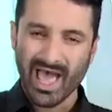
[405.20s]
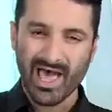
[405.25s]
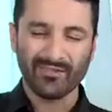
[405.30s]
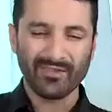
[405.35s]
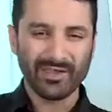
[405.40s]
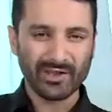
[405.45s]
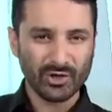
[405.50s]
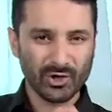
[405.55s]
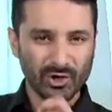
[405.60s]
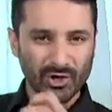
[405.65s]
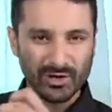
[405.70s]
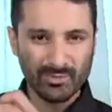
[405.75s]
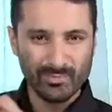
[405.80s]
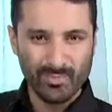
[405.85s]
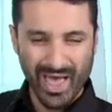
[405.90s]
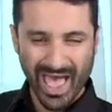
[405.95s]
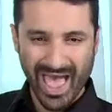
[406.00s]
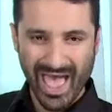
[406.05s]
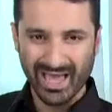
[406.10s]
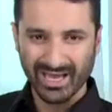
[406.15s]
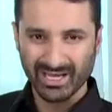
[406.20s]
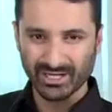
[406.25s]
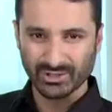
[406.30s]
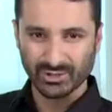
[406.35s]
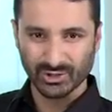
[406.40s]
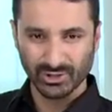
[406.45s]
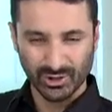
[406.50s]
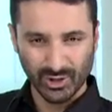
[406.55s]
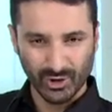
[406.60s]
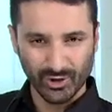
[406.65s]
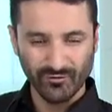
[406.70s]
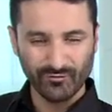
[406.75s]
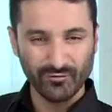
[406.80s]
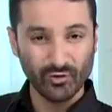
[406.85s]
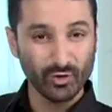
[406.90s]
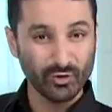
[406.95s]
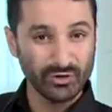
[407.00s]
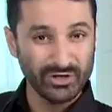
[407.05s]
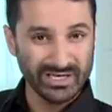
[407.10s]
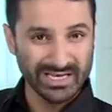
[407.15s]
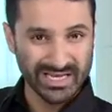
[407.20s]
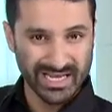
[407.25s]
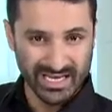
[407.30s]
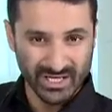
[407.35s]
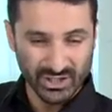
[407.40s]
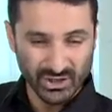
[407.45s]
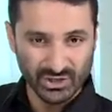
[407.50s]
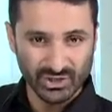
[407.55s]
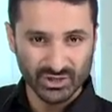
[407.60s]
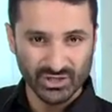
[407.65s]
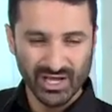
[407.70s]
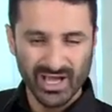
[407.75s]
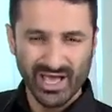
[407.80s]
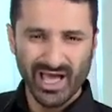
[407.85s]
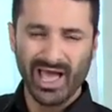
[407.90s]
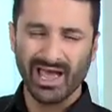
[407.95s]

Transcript: And then you can package a lot of your niche